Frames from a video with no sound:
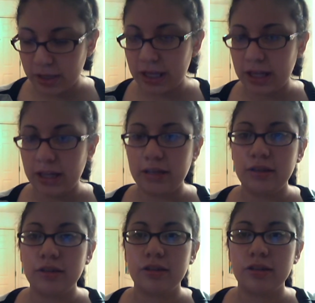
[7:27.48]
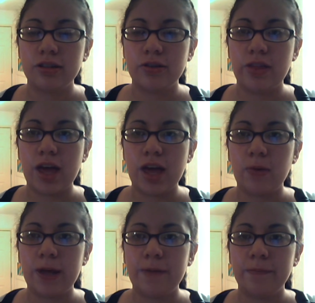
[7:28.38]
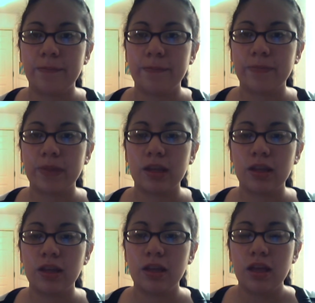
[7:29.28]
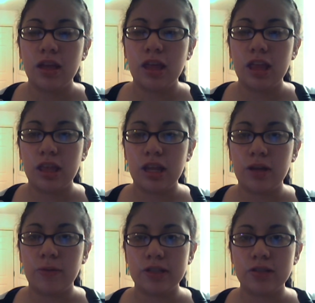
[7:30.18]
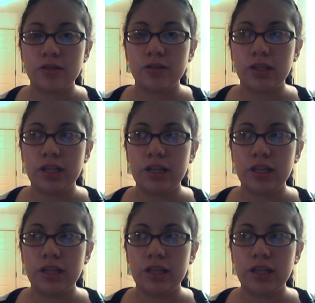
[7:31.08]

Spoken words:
and do it that way. Anyways, you'll